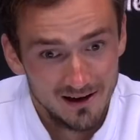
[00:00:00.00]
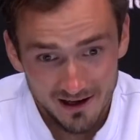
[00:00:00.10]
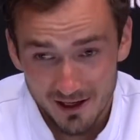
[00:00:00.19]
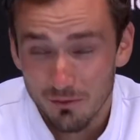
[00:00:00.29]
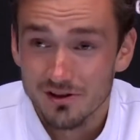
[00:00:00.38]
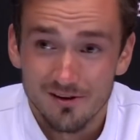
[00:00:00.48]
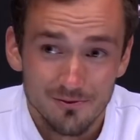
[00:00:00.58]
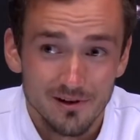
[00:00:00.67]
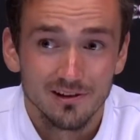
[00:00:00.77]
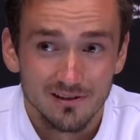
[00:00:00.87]
He was
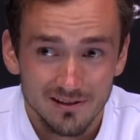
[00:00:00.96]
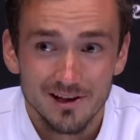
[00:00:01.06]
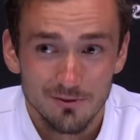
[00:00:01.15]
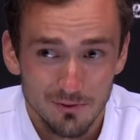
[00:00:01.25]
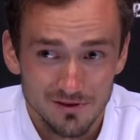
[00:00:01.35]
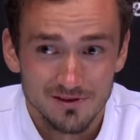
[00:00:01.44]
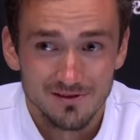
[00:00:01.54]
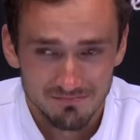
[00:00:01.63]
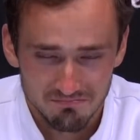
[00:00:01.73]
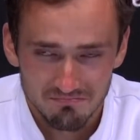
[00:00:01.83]
unreal. He
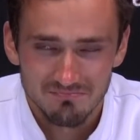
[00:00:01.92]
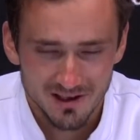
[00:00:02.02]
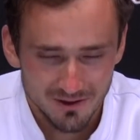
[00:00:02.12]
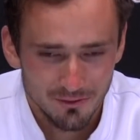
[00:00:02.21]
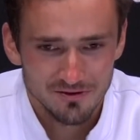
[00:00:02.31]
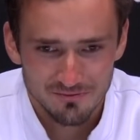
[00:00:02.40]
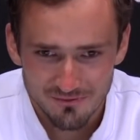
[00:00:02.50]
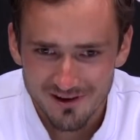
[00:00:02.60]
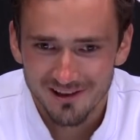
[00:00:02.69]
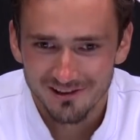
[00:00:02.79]
was
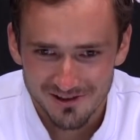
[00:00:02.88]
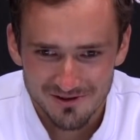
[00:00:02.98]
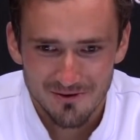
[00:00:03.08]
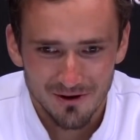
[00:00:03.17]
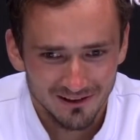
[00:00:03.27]
really strong.